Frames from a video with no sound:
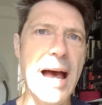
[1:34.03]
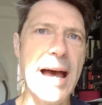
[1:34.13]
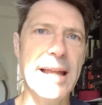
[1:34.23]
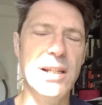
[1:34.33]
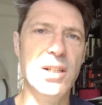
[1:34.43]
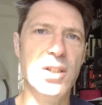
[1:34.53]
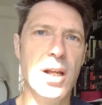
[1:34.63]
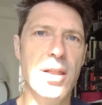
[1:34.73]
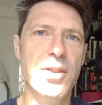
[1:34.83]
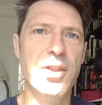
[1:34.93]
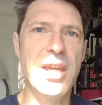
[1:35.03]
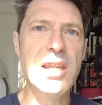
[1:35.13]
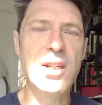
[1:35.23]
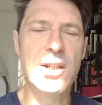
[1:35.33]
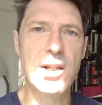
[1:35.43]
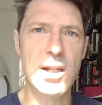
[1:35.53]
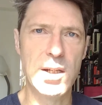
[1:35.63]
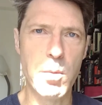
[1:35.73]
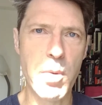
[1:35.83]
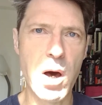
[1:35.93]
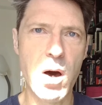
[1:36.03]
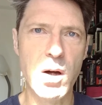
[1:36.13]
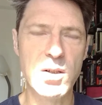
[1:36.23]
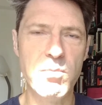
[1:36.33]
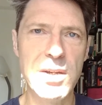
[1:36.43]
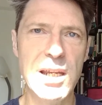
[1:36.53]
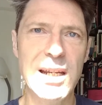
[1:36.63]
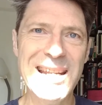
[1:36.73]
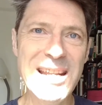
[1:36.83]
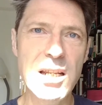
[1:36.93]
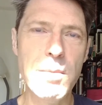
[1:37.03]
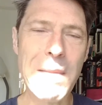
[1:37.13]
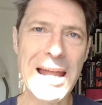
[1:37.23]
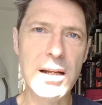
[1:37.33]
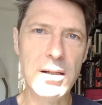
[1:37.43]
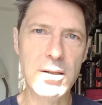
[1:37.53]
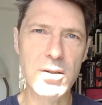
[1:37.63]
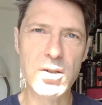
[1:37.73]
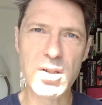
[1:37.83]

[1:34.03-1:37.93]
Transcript: And this is the part of being an independent,